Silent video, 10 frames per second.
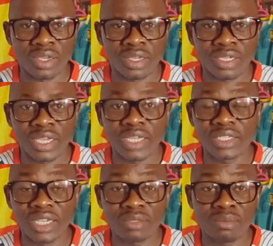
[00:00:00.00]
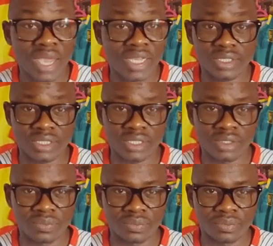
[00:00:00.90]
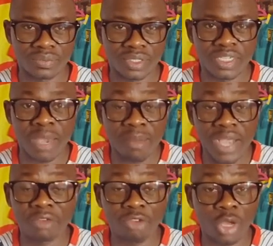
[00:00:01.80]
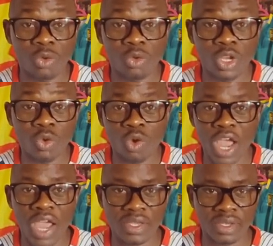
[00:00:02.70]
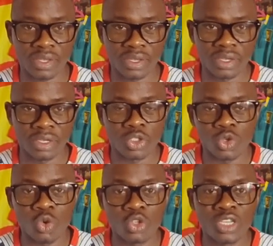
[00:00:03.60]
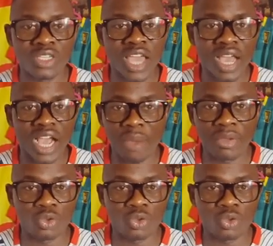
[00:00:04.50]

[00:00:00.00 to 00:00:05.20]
they can get market. Their market value going to go high. So they are coming